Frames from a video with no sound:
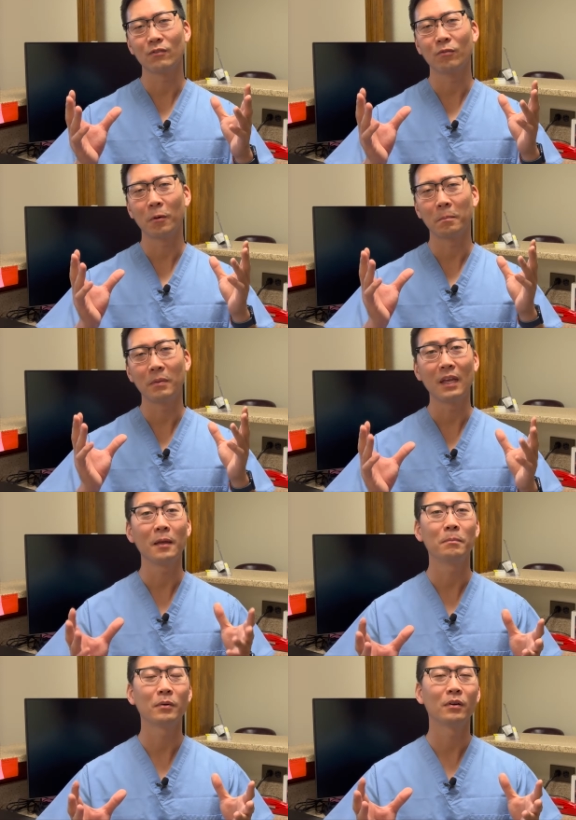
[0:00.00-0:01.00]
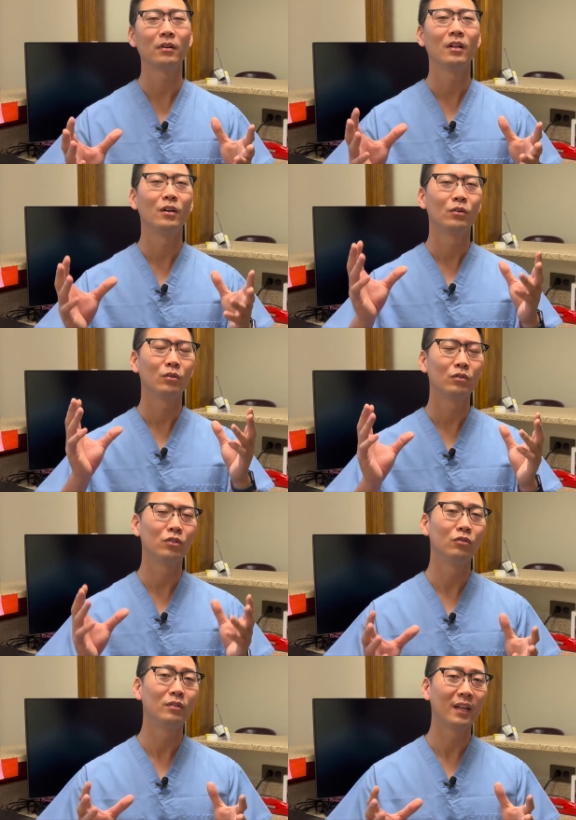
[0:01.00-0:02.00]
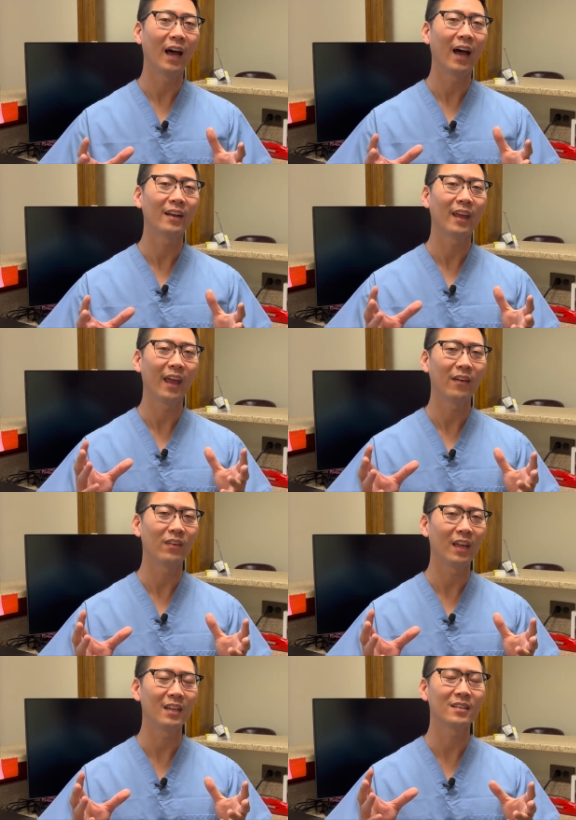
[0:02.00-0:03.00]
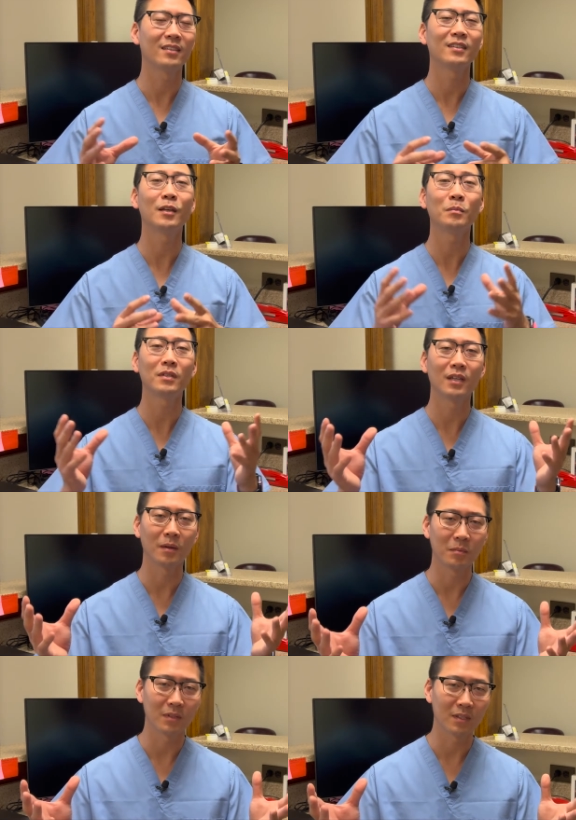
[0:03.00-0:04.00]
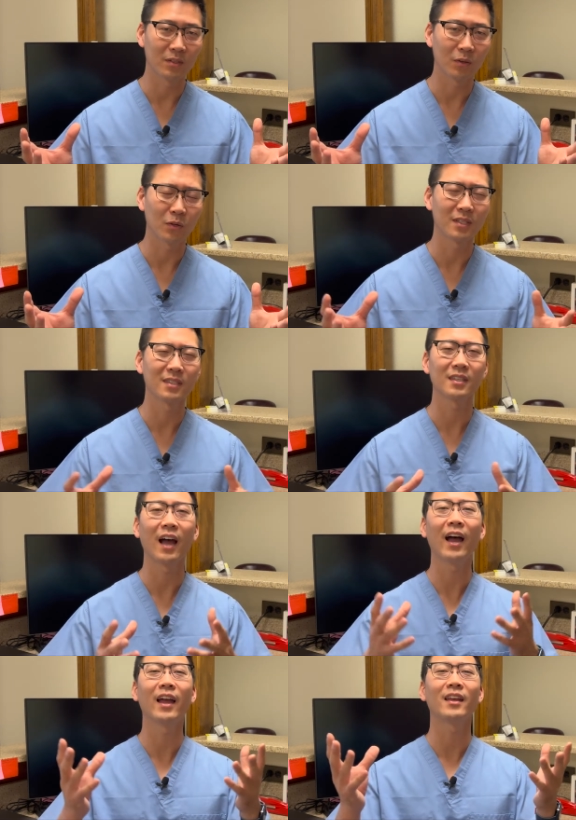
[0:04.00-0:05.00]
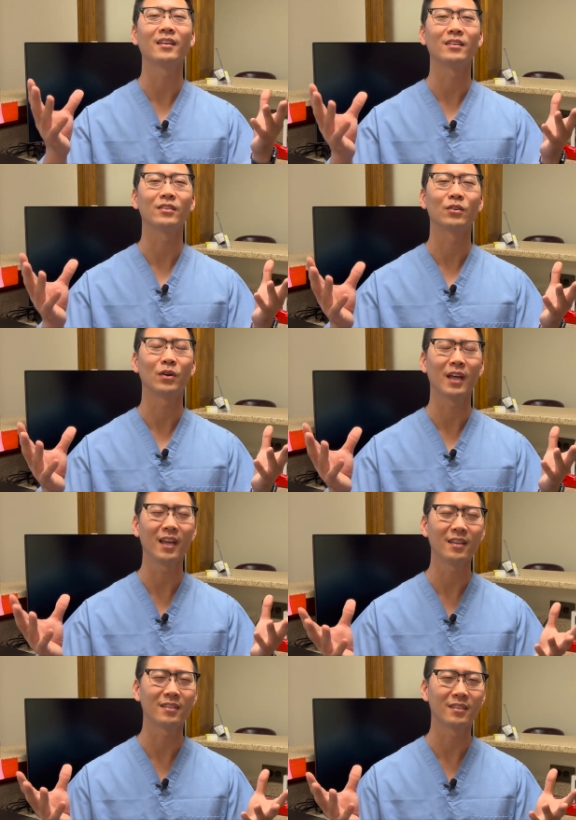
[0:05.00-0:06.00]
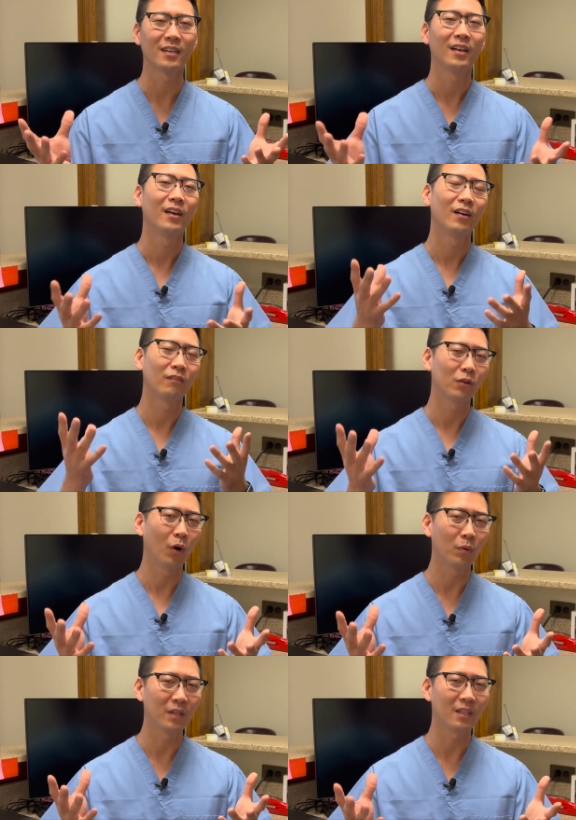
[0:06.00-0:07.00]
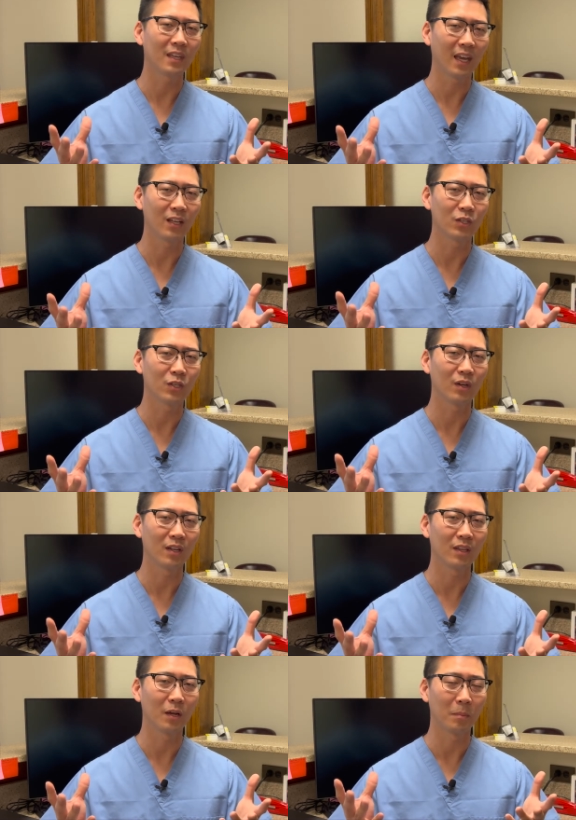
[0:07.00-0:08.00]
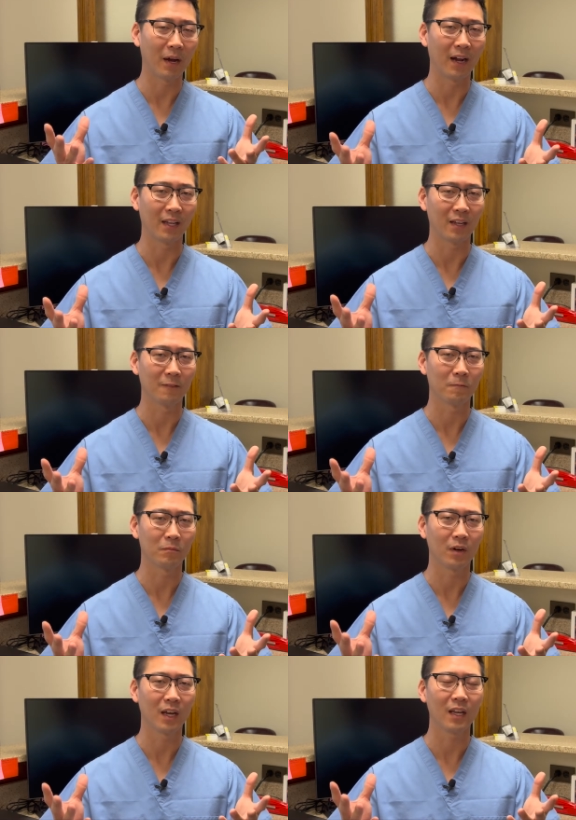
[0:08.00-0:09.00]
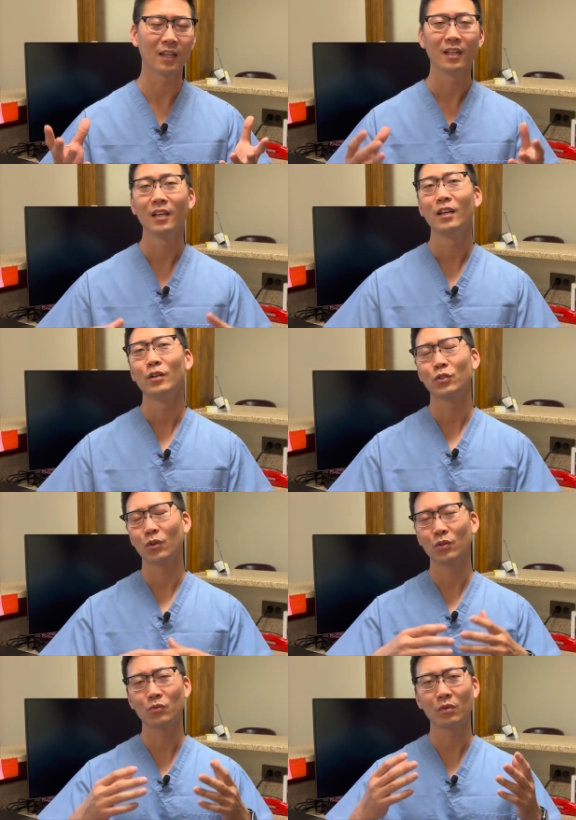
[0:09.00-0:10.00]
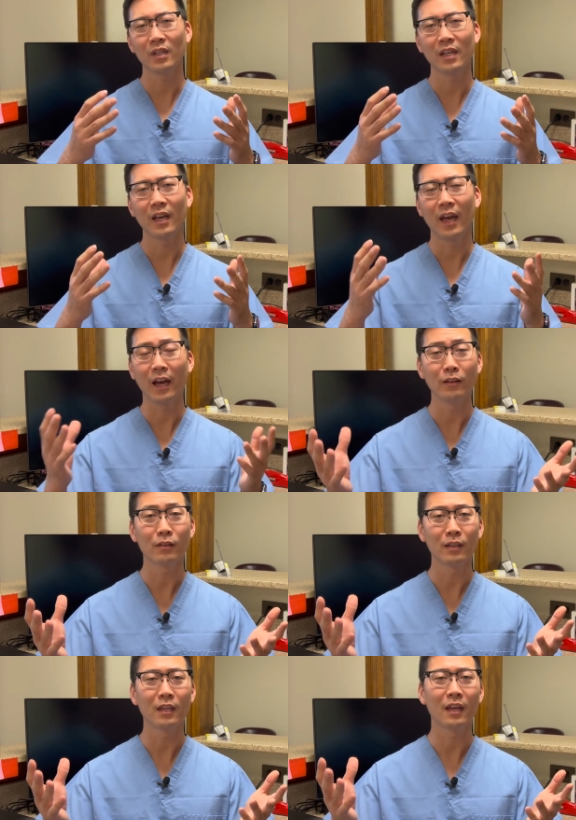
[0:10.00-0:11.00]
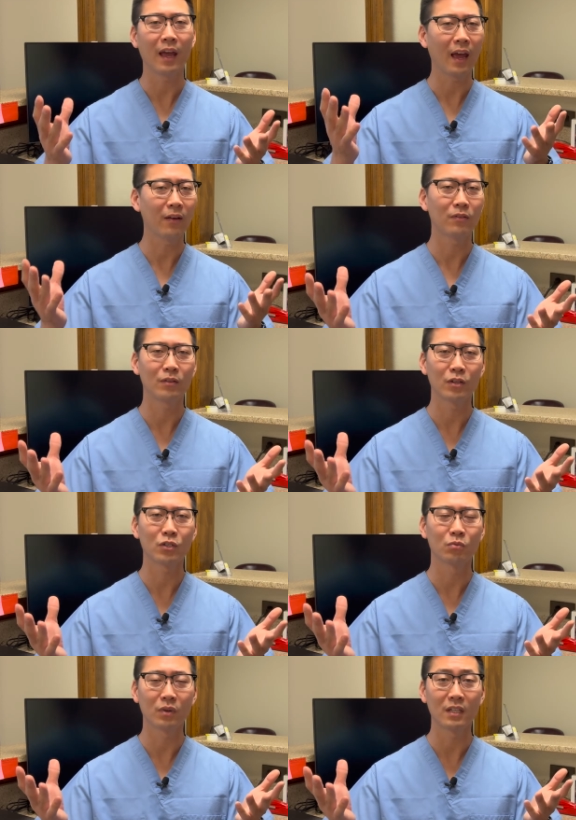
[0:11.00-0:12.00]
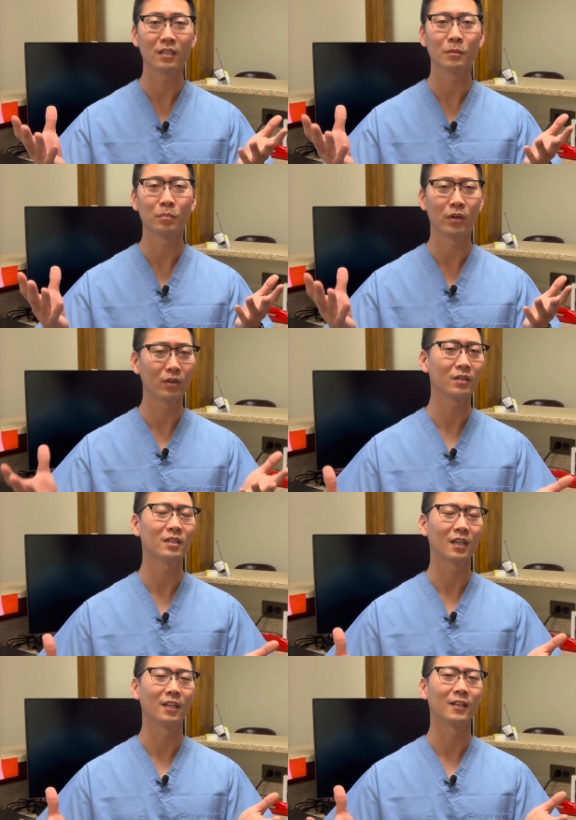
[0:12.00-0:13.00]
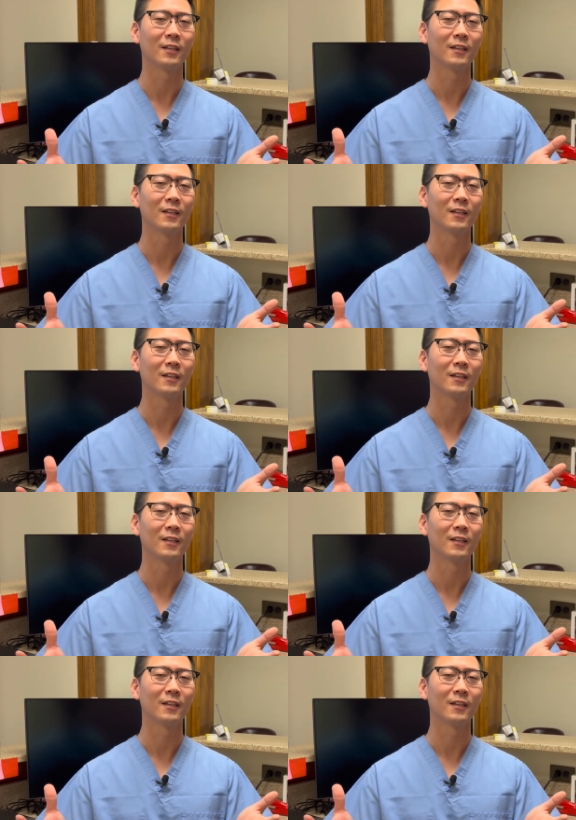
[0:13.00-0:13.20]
for people who do not have any symptoms or signs or hints of colon cancer in their body, right? So it's really a healthy, average risk person